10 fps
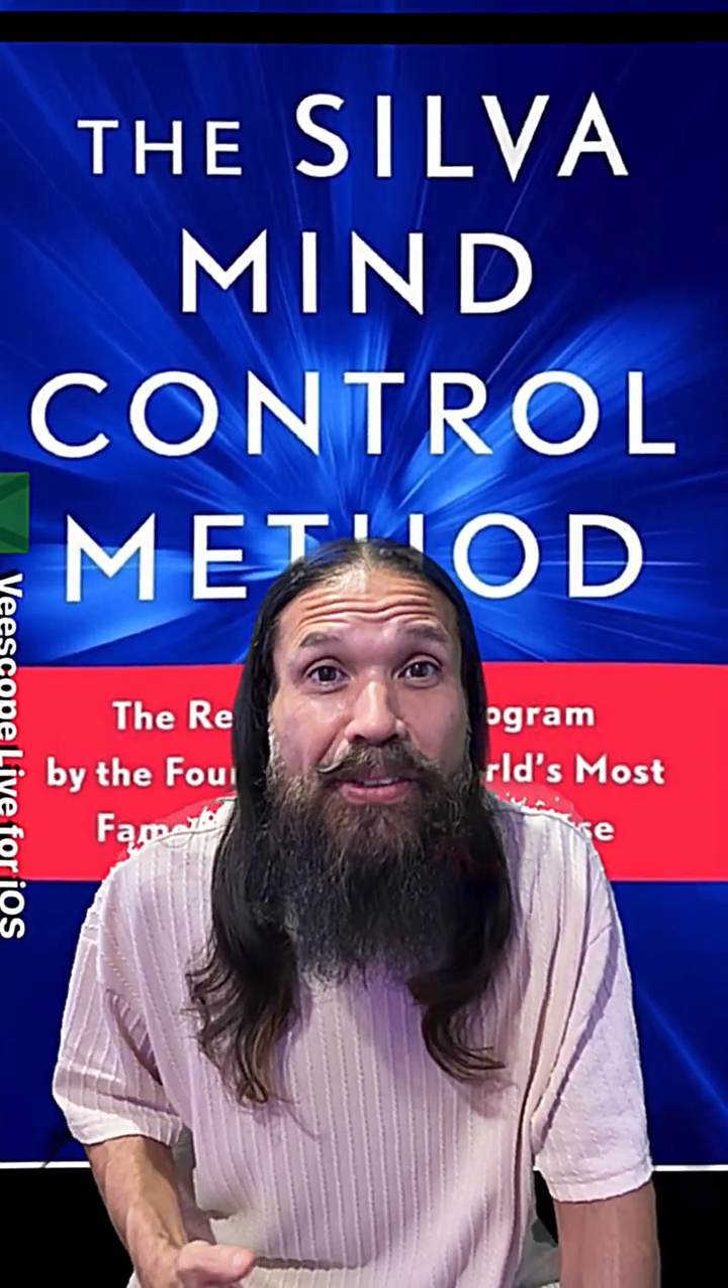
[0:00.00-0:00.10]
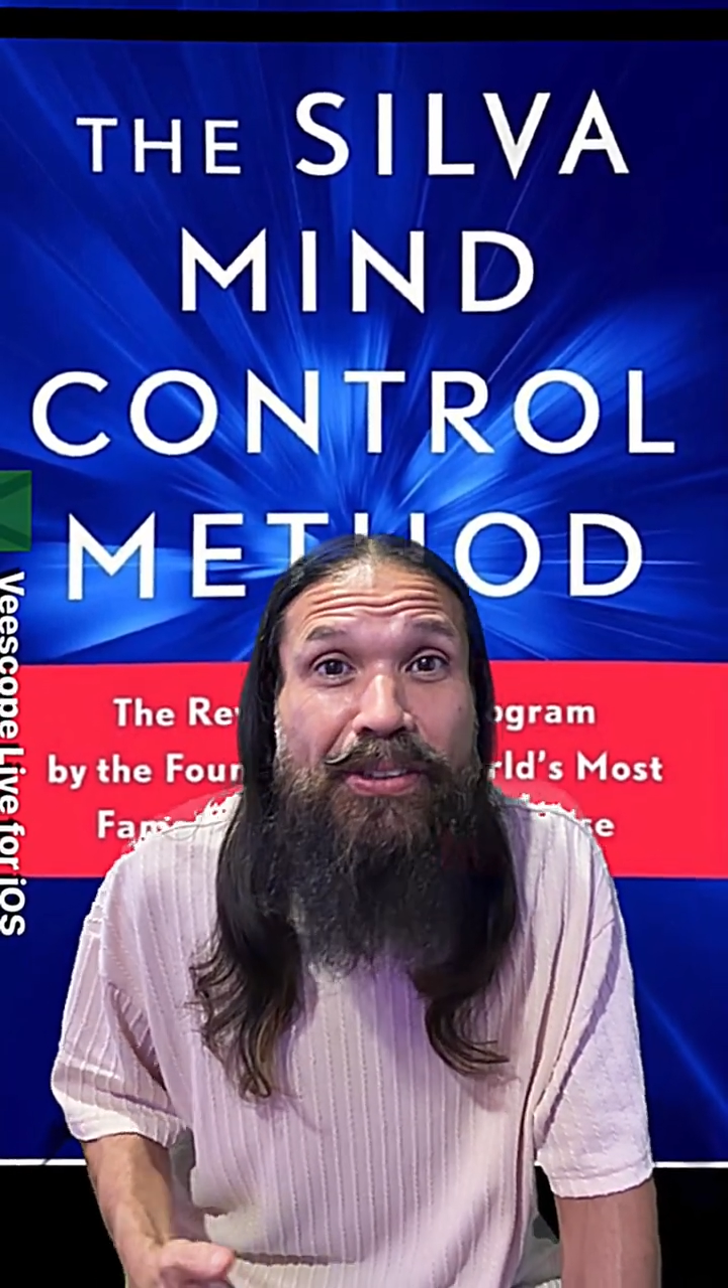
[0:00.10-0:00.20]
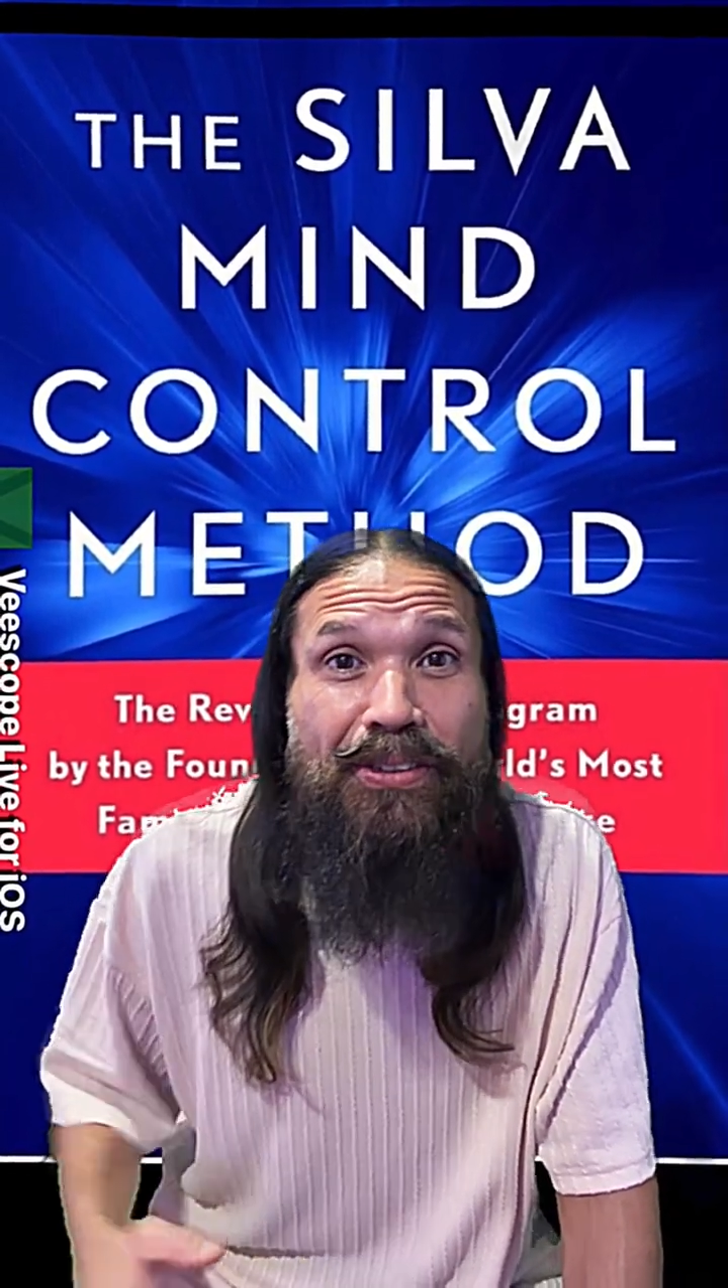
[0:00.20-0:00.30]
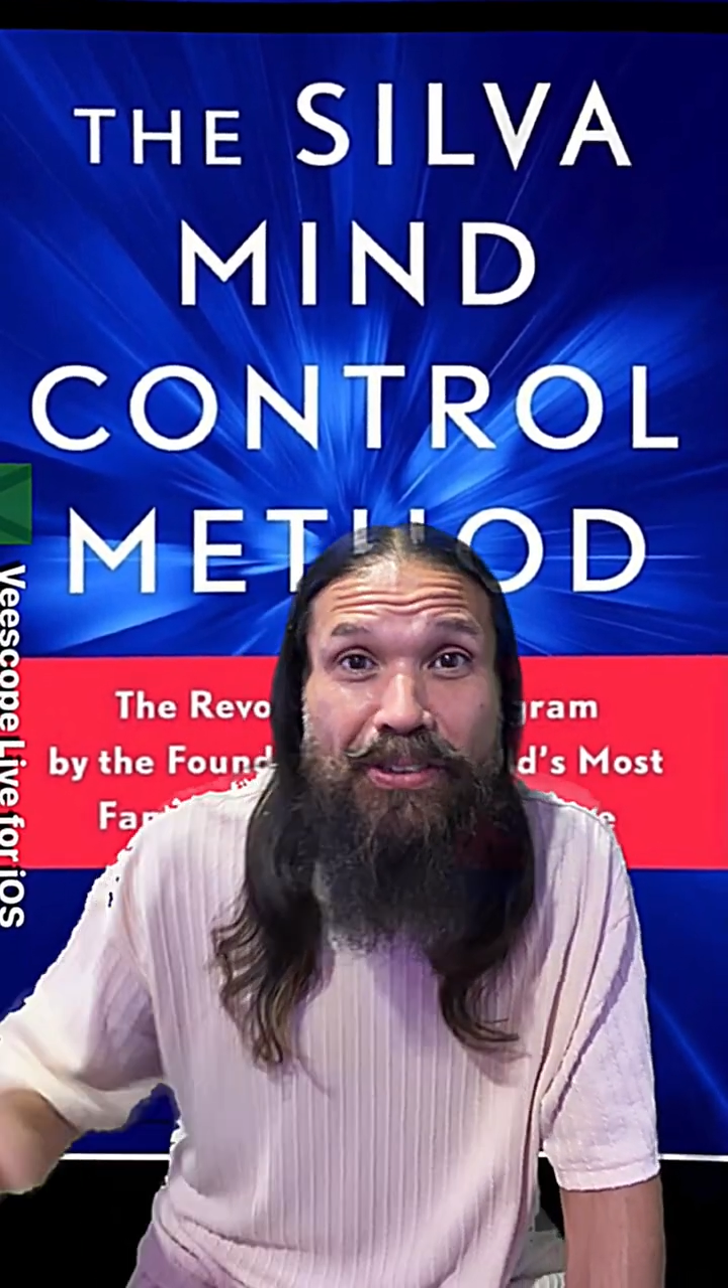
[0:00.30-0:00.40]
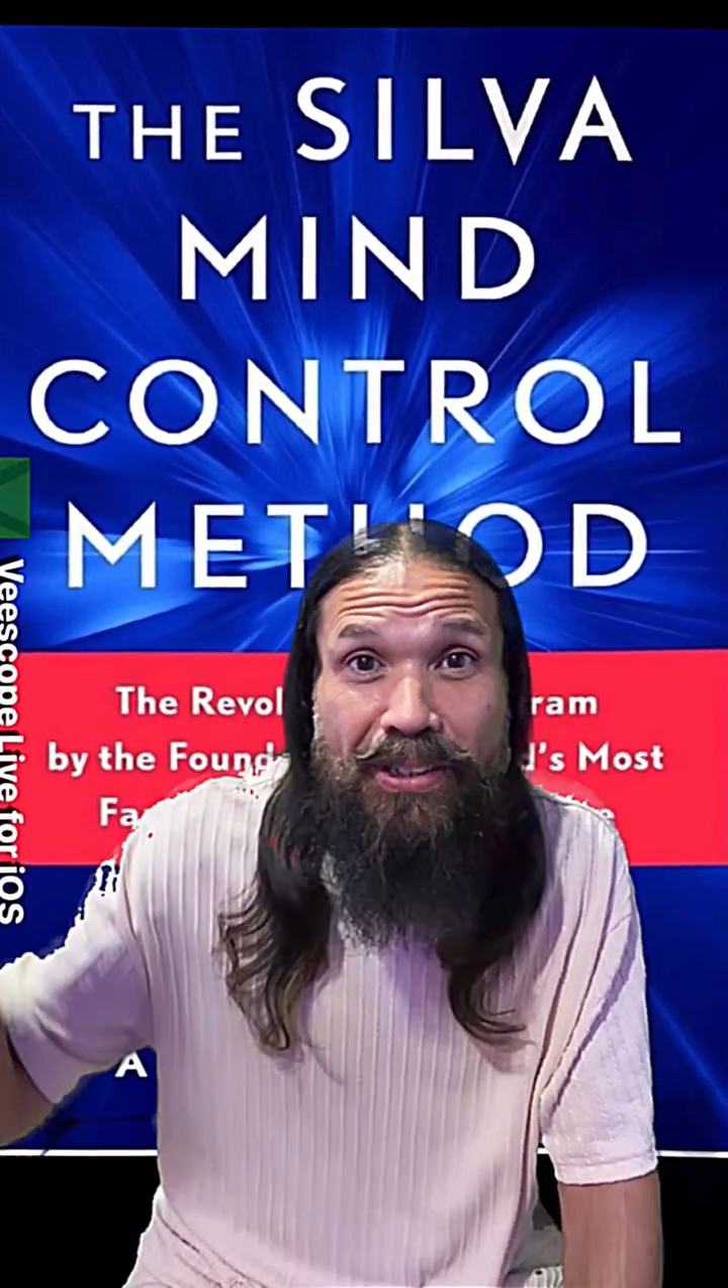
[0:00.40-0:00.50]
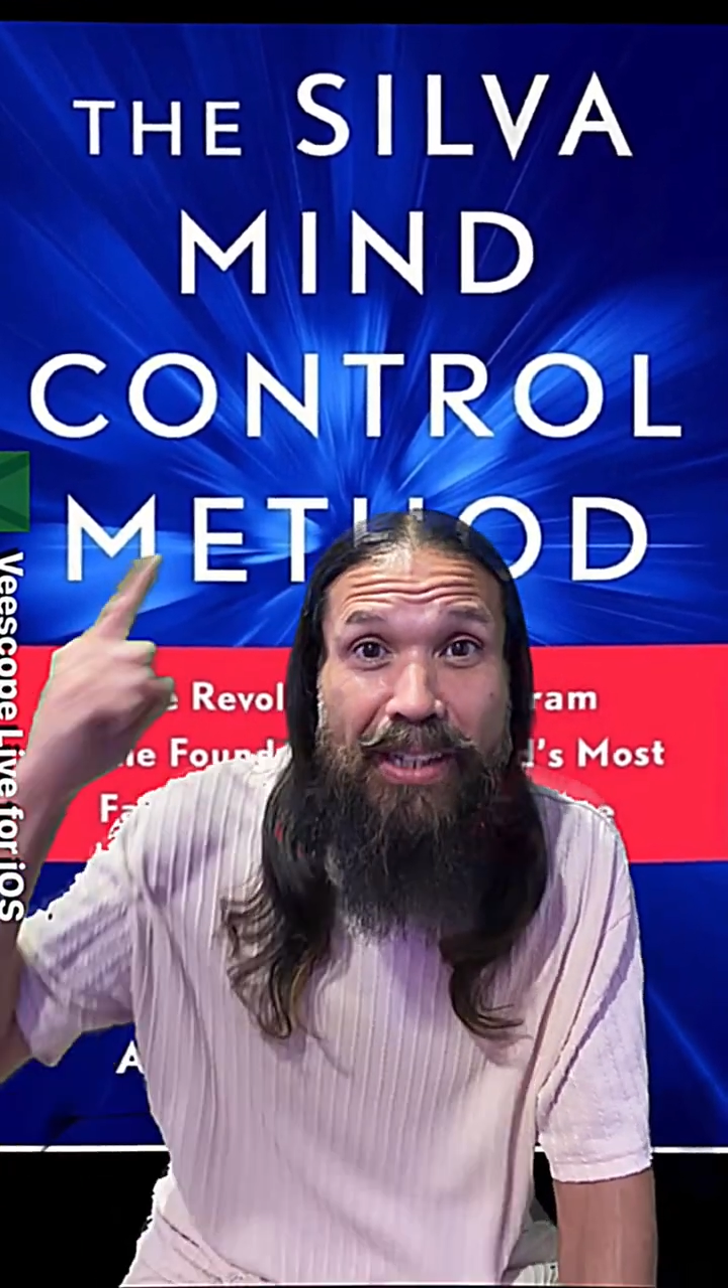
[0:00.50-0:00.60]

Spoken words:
heard